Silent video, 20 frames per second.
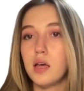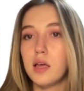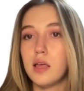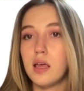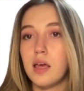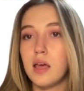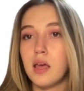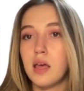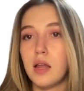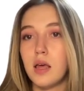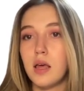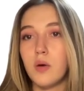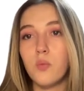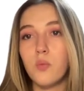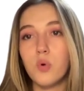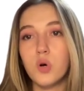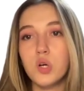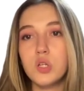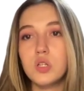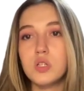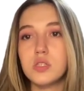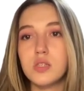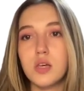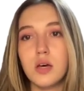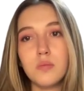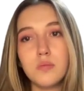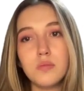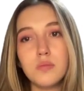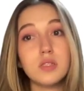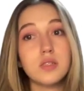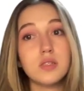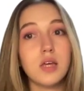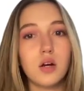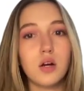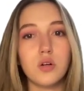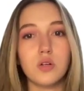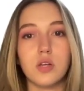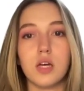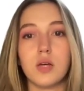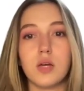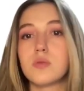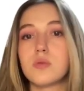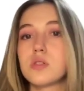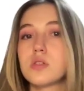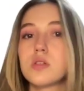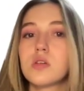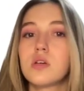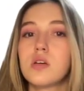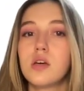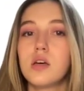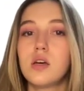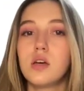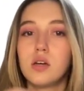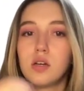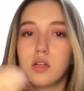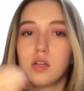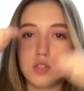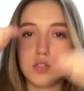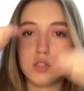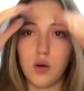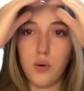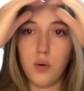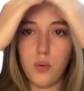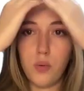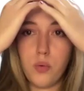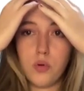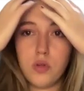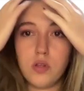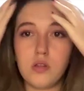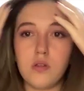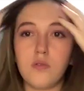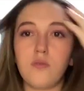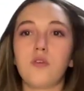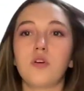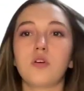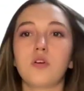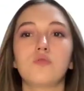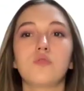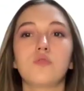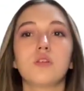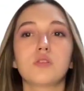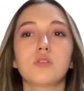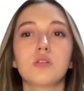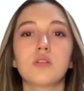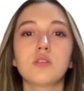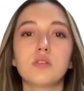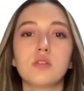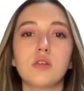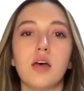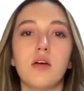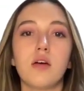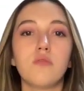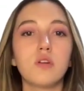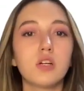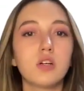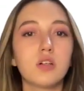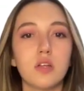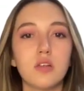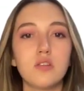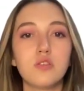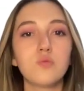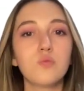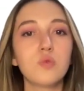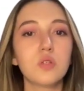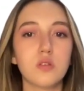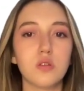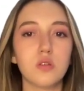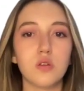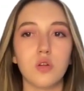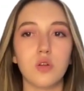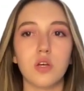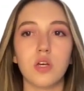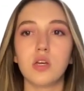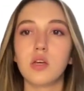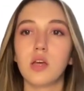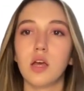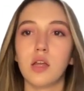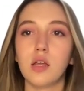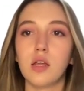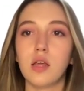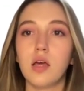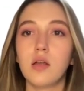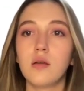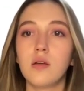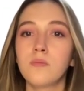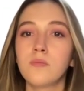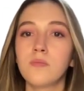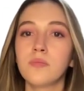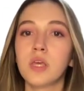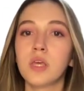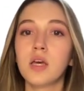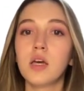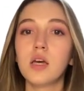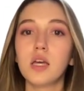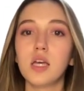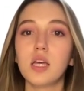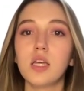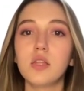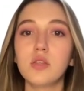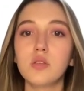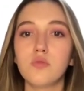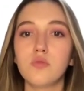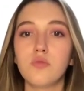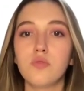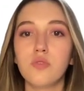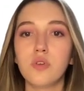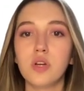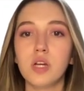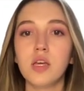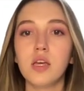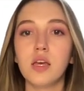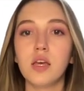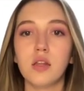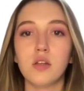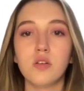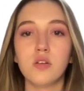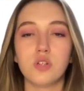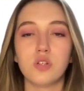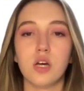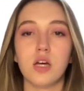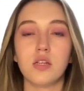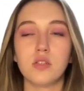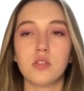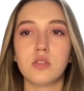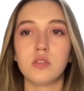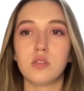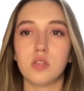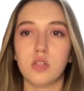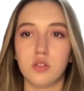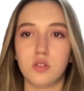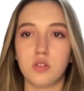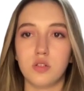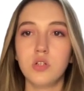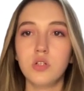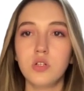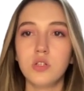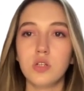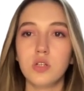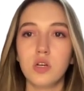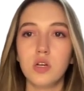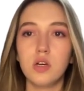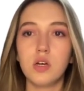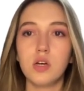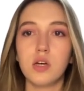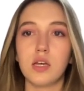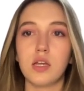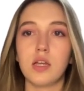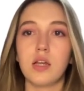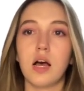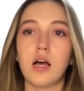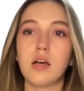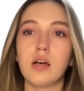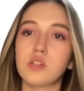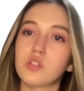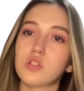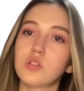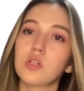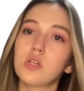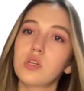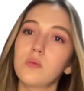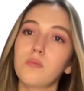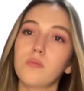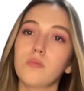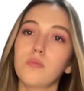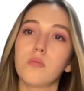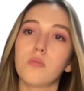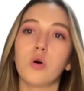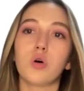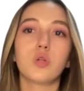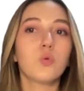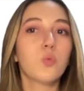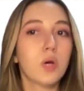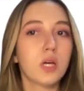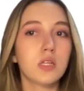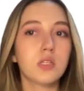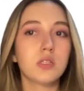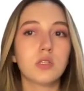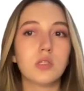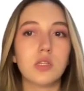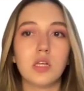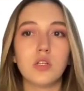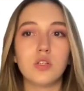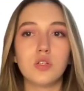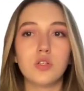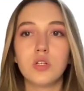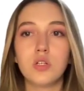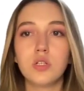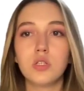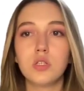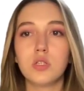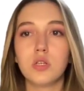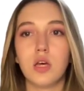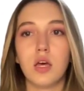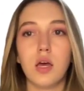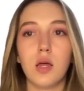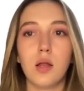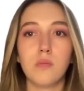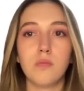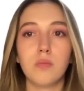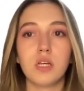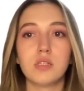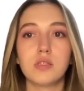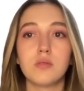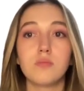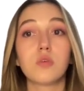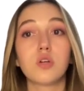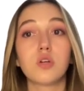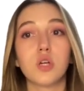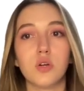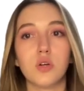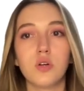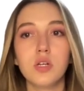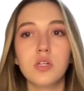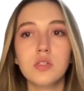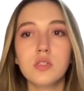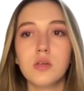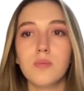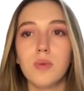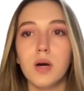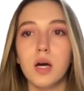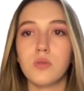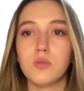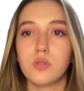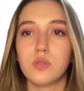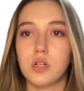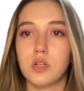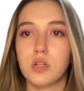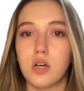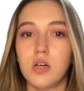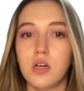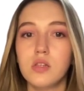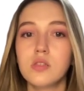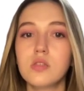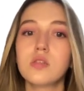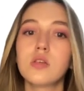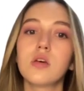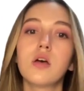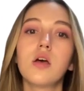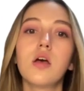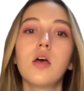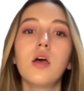and avoid some stereotypes. So the first reason is every classroom is unique, and then it re-energizes teachers. It actually motivates teachers and makes them curious about the class,